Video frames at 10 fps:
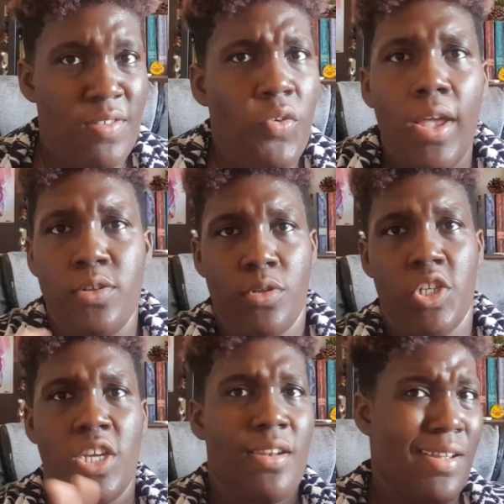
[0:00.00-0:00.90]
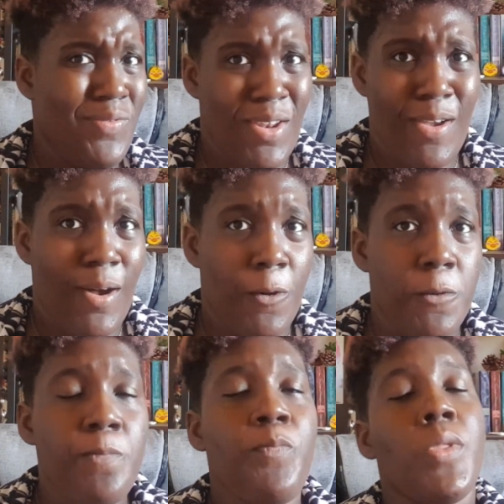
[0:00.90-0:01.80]
If you guys want to check that video out
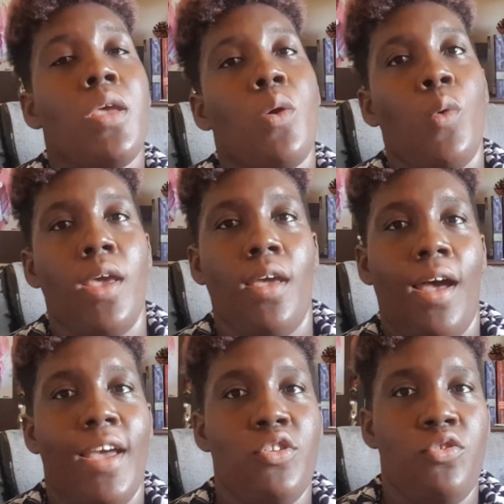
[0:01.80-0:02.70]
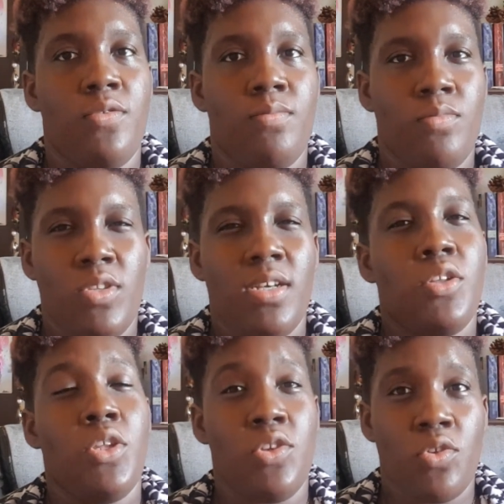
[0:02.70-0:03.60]
where I tell
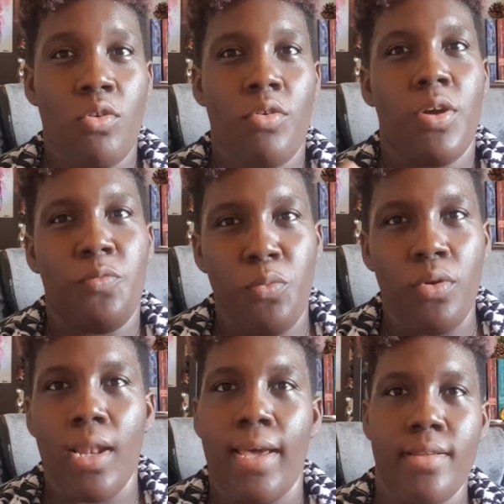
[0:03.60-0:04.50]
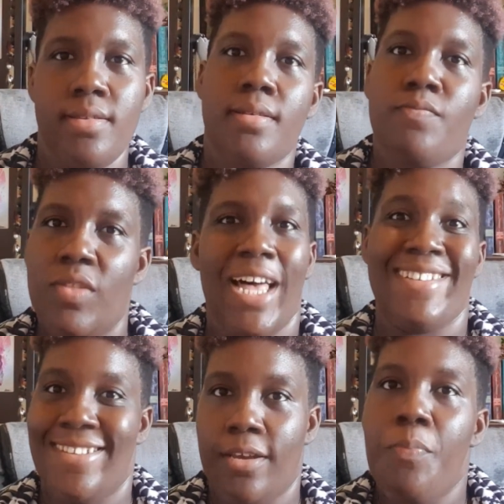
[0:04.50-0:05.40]
you the story of Moonlight
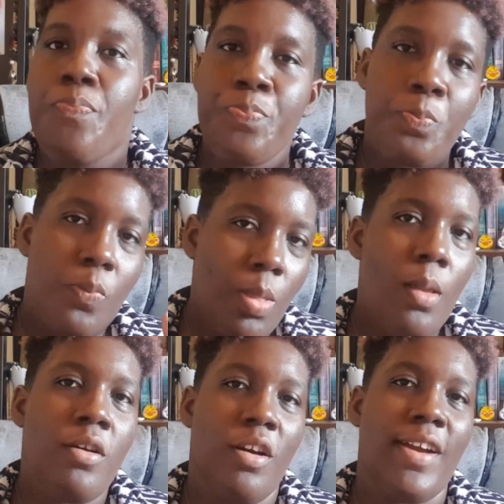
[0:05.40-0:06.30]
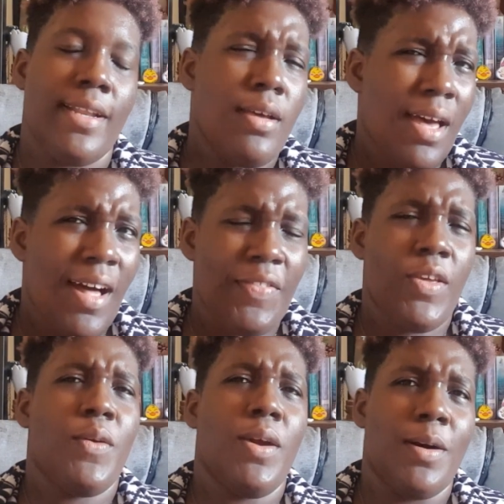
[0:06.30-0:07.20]
last year. Alright, I
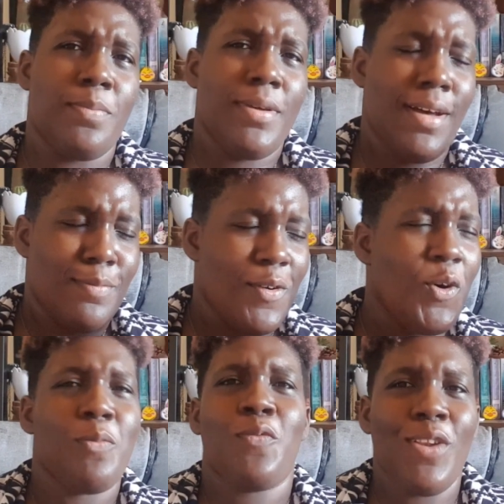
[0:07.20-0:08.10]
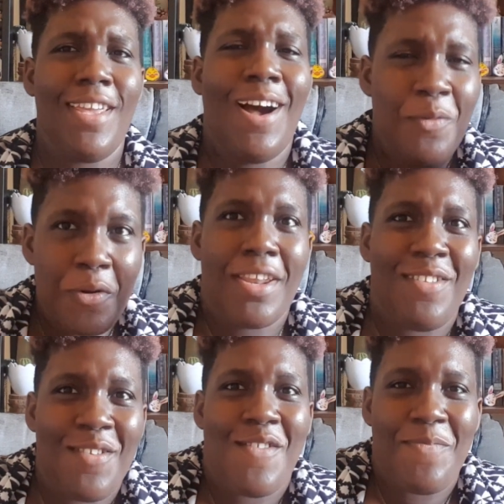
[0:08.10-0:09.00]
think we're up. Hopefully I won't
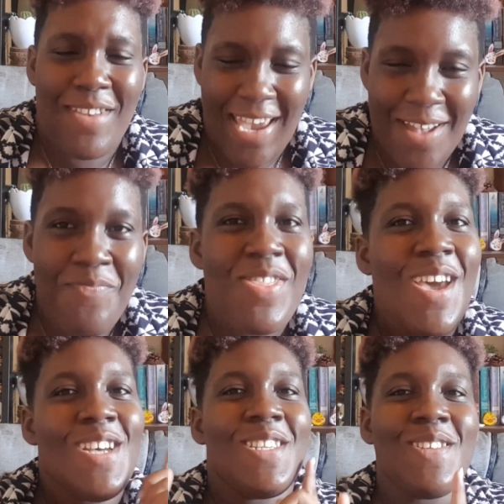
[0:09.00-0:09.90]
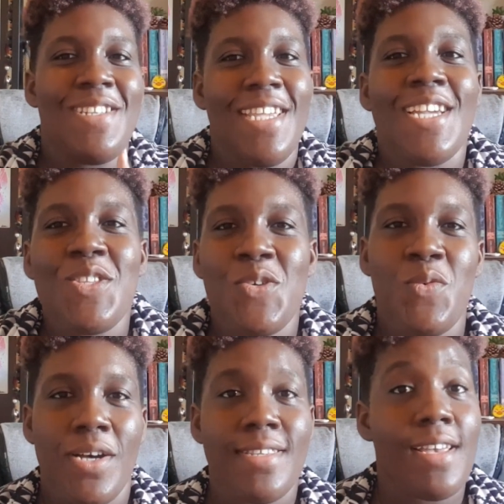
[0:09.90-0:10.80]
interrupt again. So day 2
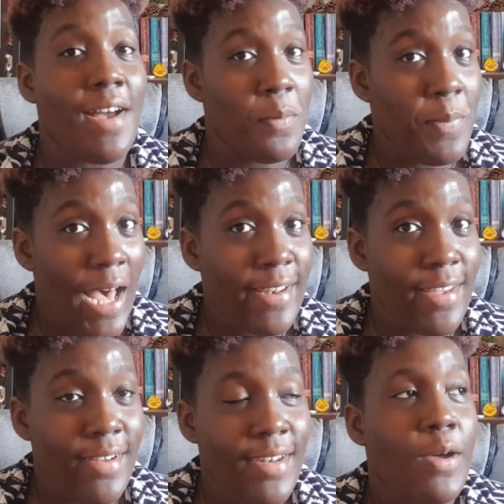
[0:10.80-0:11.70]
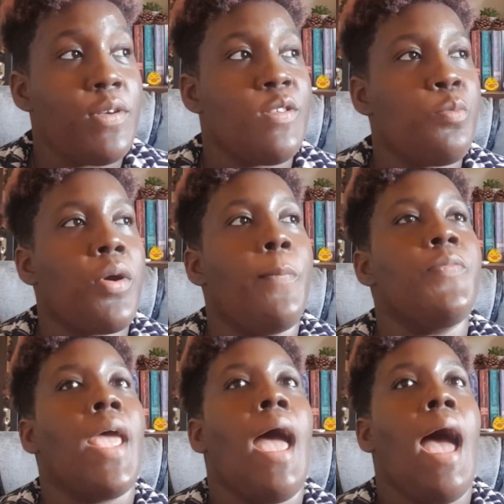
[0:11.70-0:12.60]
was companion. That was the prompt.